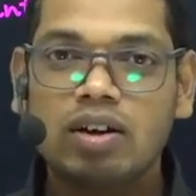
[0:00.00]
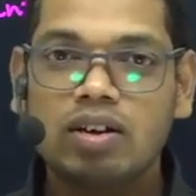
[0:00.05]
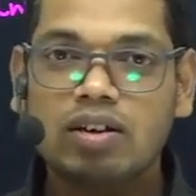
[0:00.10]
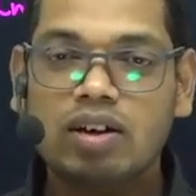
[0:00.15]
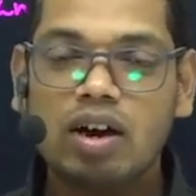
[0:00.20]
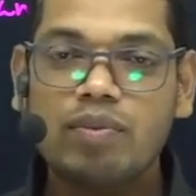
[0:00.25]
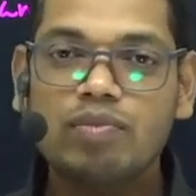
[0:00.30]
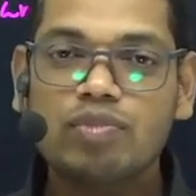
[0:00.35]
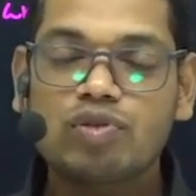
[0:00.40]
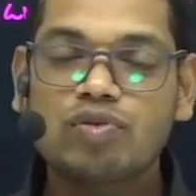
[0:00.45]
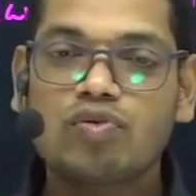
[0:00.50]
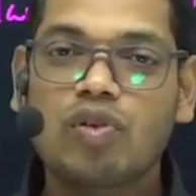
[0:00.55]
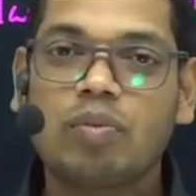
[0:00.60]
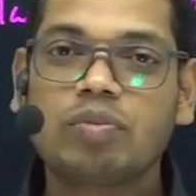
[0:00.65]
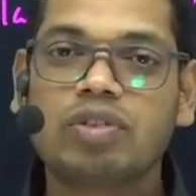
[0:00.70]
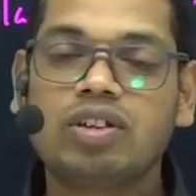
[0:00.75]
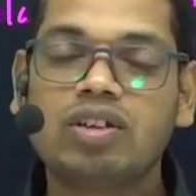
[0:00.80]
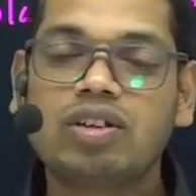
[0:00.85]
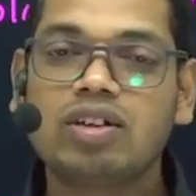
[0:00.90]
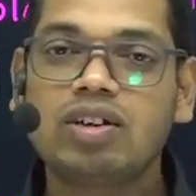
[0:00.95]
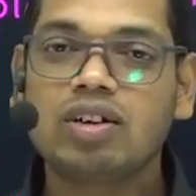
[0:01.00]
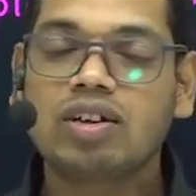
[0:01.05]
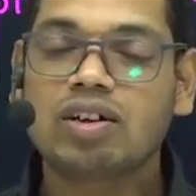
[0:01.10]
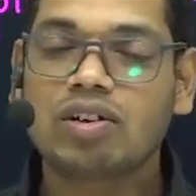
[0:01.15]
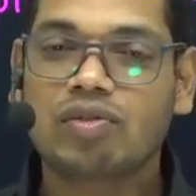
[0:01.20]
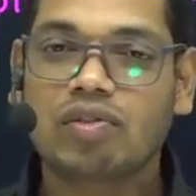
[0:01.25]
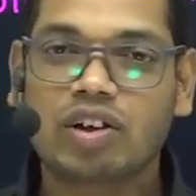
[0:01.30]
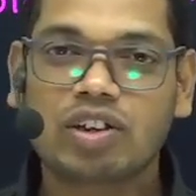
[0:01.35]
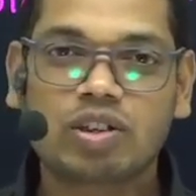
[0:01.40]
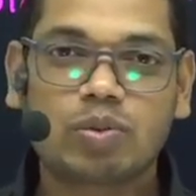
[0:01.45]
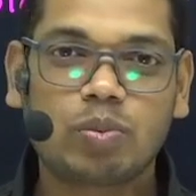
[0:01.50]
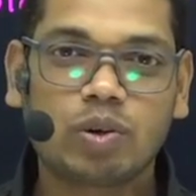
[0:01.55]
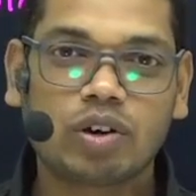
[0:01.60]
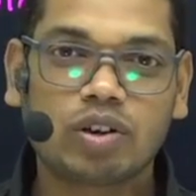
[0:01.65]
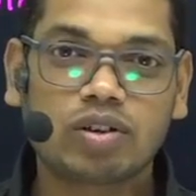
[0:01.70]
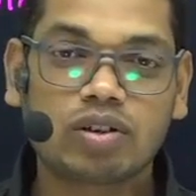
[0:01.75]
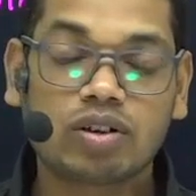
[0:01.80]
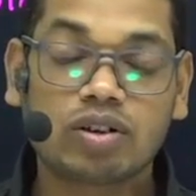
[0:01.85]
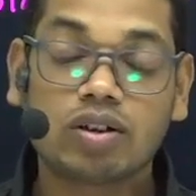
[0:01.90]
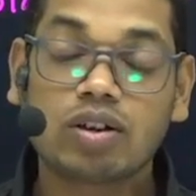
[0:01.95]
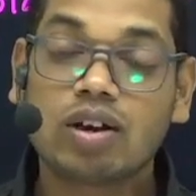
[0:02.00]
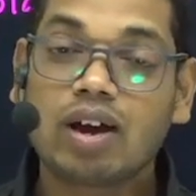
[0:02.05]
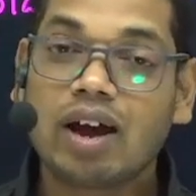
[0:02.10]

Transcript: comes from the respiration,